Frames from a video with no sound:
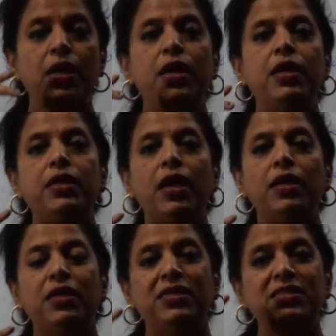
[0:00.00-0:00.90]
it can
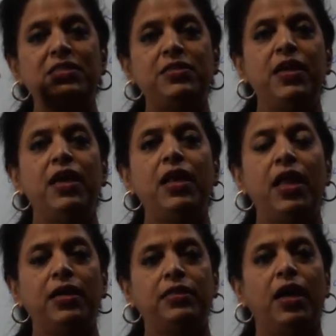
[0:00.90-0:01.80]
stay
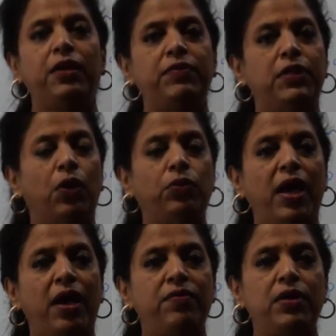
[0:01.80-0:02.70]
like that without
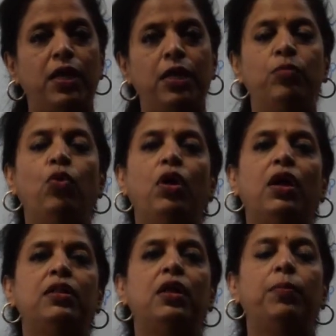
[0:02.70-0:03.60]
having any more
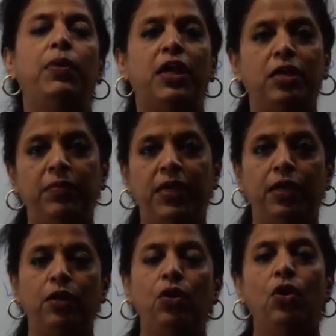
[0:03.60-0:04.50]
other blood meal